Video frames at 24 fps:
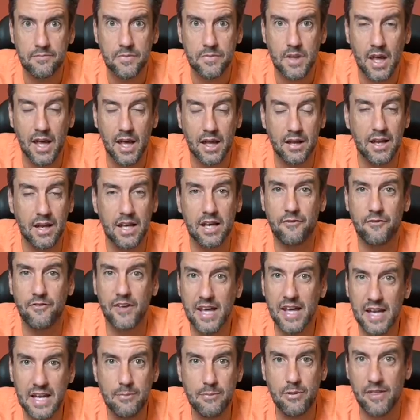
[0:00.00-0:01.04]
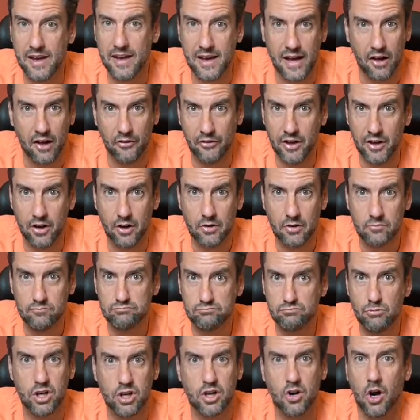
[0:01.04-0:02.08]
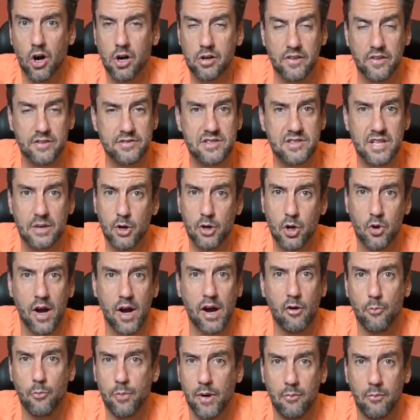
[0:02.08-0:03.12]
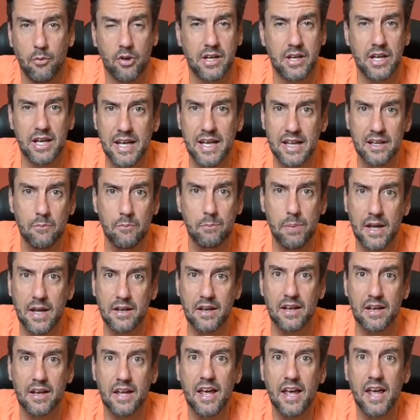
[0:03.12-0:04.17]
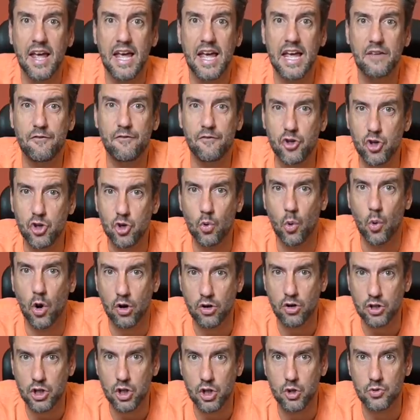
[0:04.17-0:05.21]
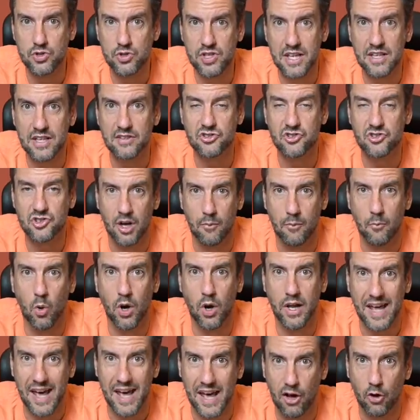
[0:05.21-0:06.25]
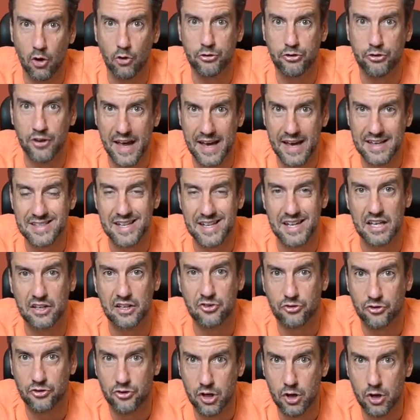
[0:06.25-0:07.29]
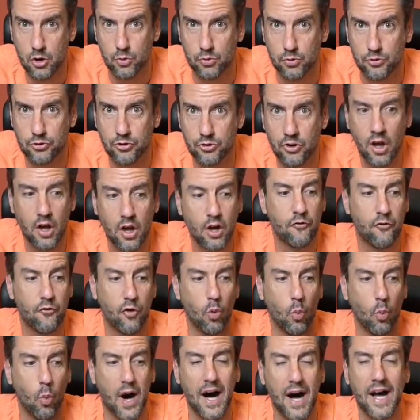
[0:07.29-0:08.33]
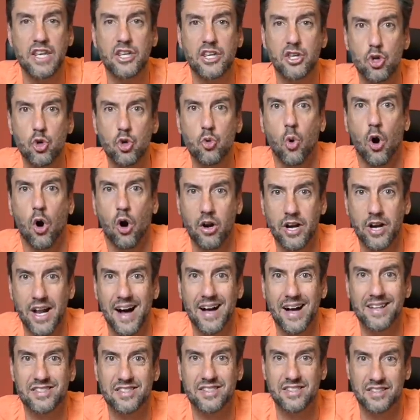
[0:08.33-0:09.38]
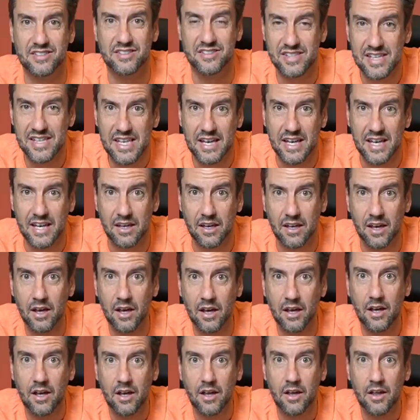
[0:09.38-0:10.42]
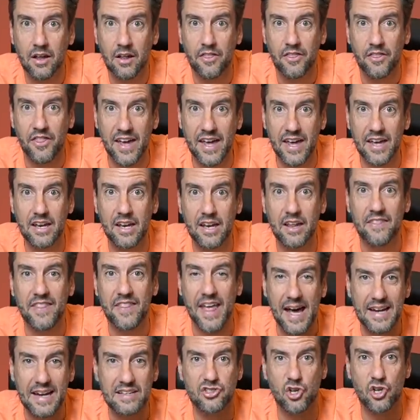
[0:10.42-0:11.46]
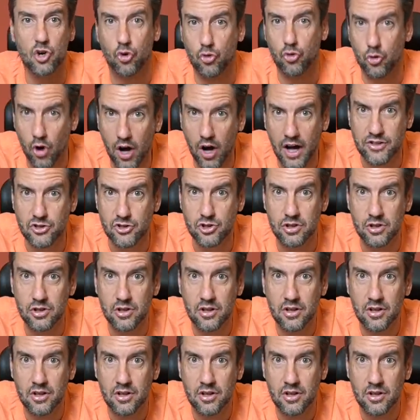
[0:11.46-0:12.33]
And if anything out there, regardless, Democrat, Republican, Independent, if you are using someone else as an excuse for why you are not succeeding, then that is a crutch.